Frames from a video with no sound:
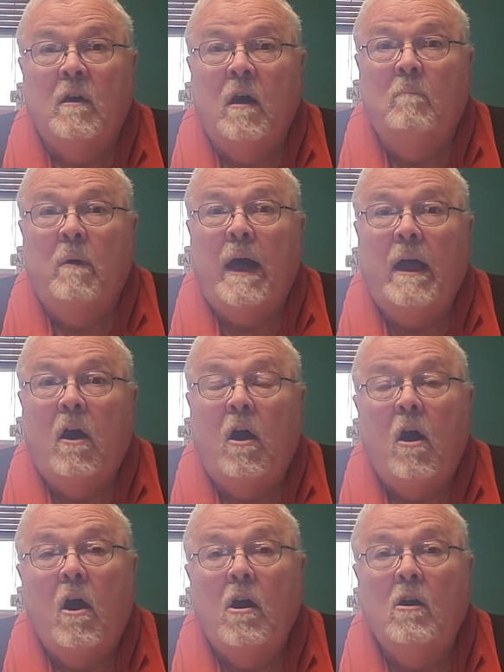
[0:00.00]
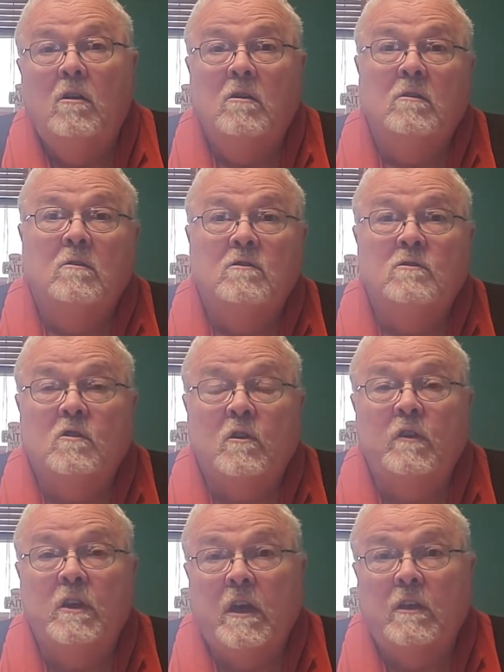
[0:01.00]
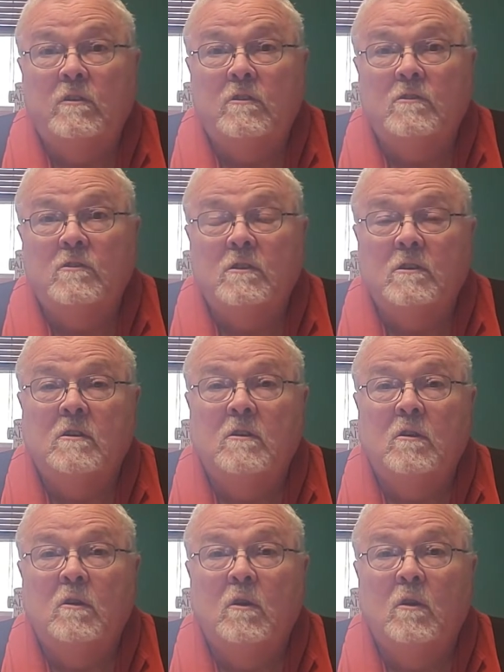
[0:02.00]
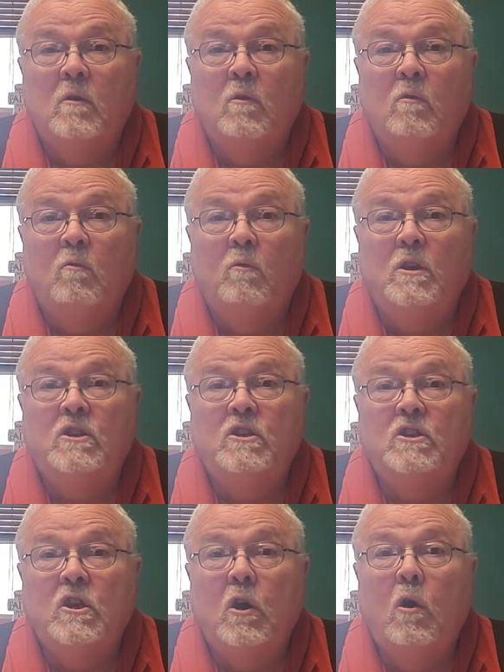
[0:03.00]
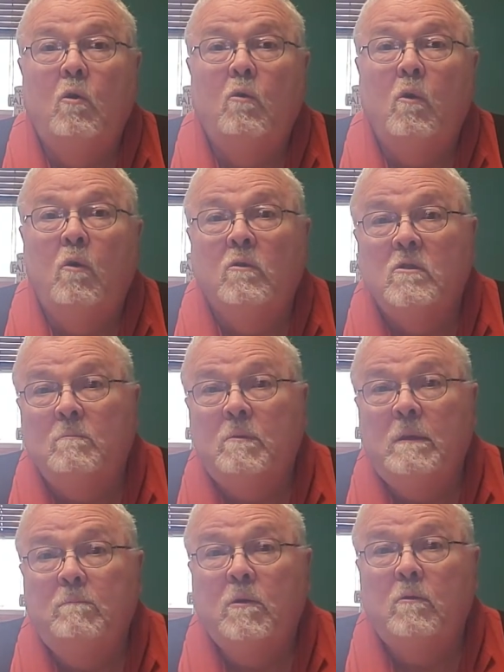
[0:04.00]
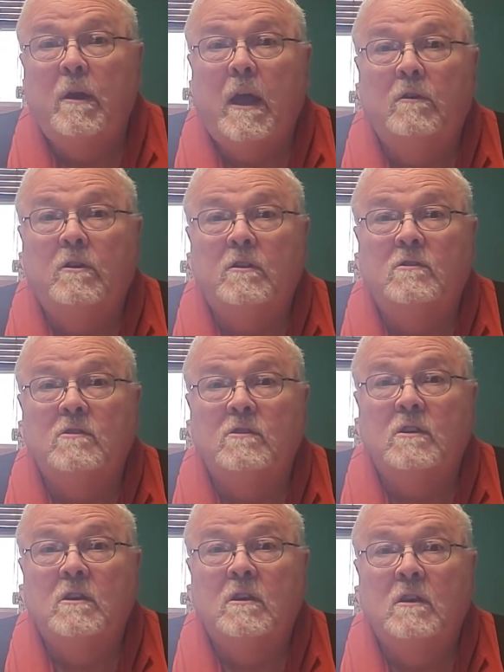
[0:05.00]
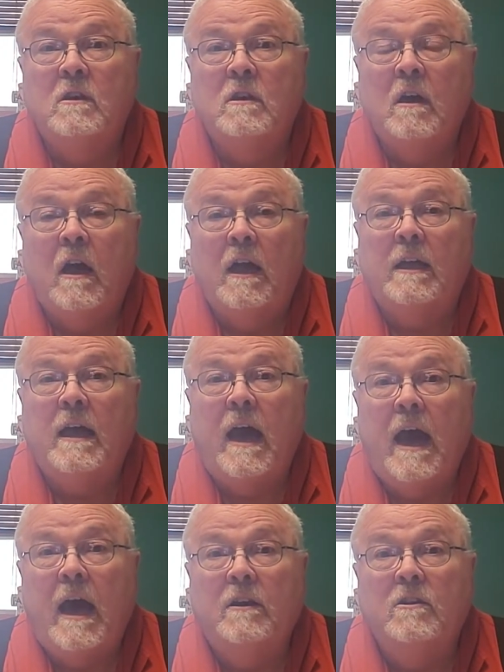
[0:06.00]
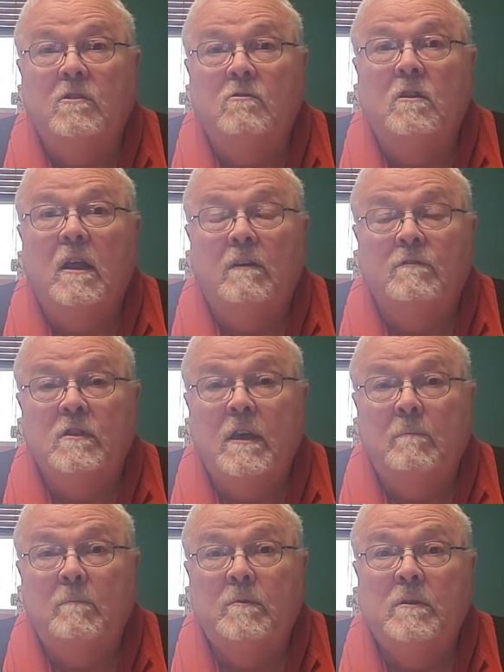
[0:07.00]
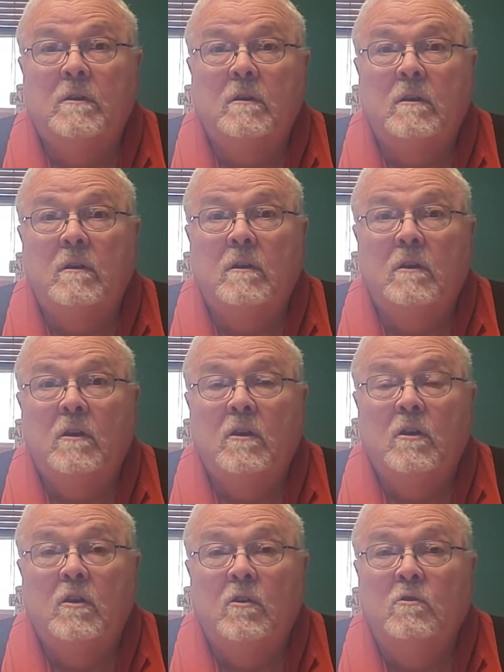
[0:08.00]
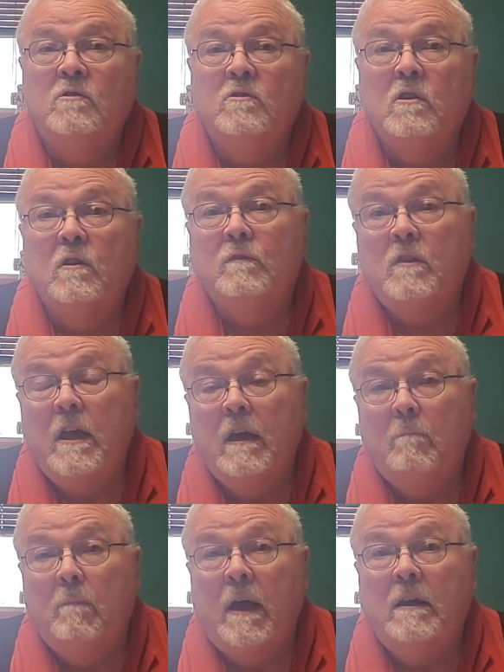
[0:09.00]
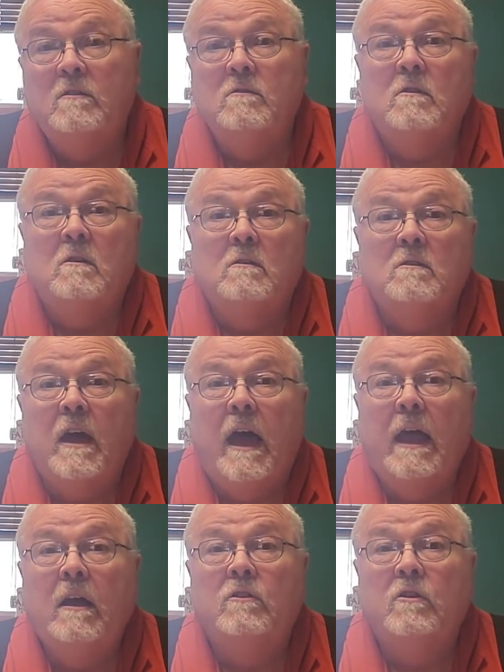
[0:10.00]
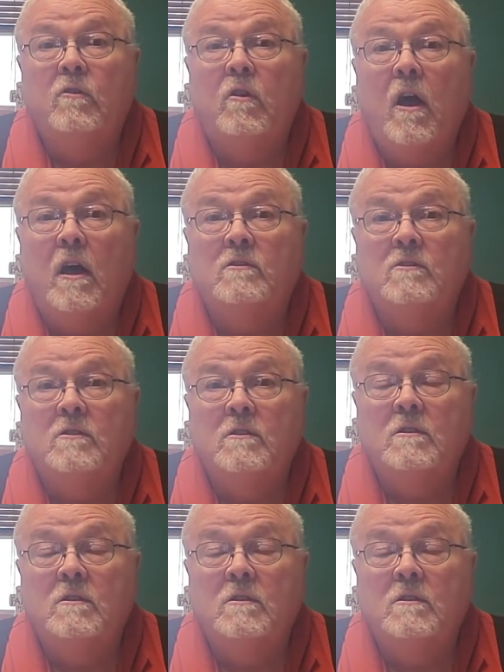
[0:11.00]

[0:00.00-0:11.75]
By our serving others, we show the people around us a God who loves them, who served them by dying on the cross.